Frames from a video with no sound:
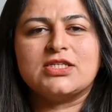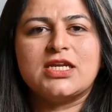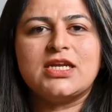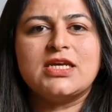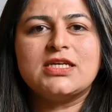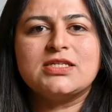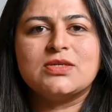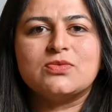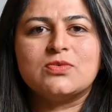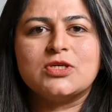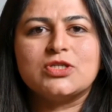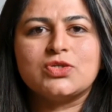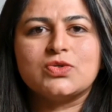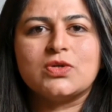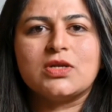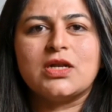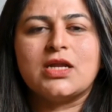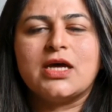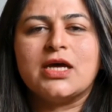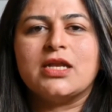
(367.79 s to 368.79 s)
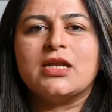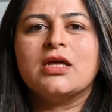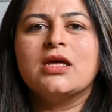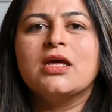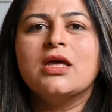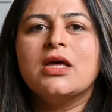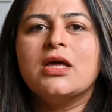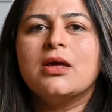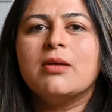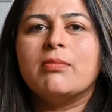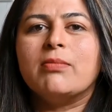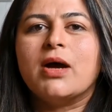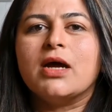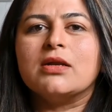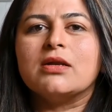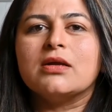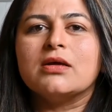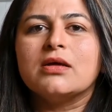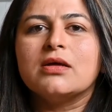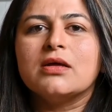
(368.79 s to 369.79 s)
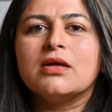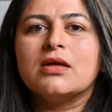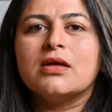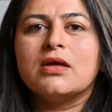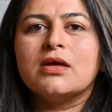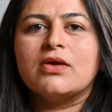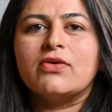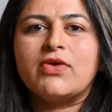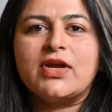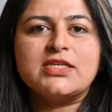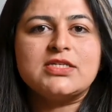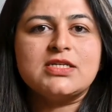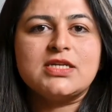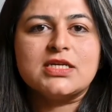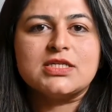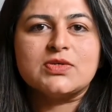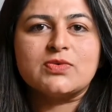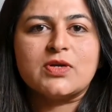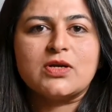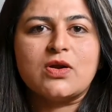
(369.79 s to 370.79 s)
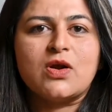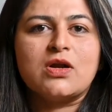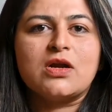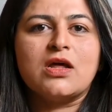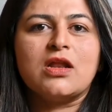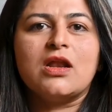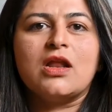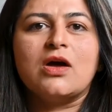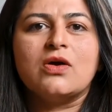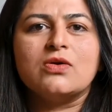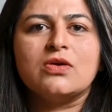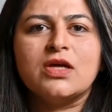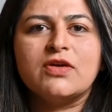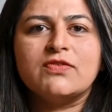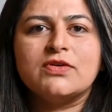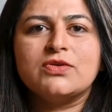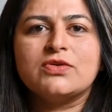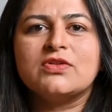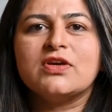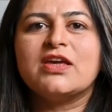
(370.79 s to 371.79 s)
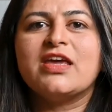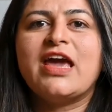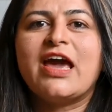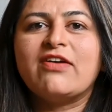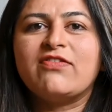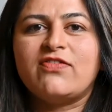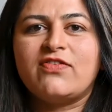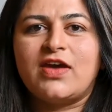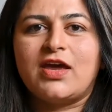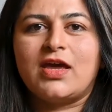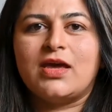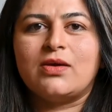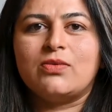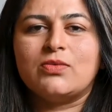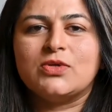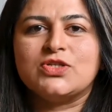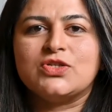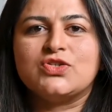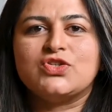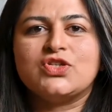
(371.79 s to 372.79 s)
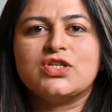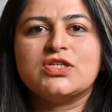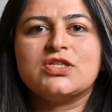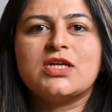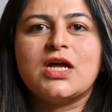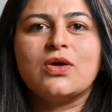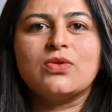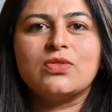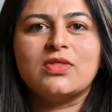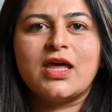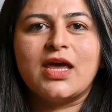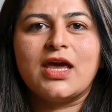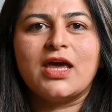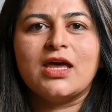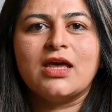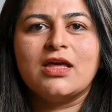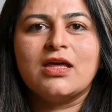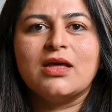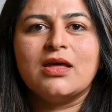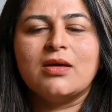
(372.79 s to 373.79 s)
It is a virtual line, but residents were not allowed even to the cafe, which is just out there,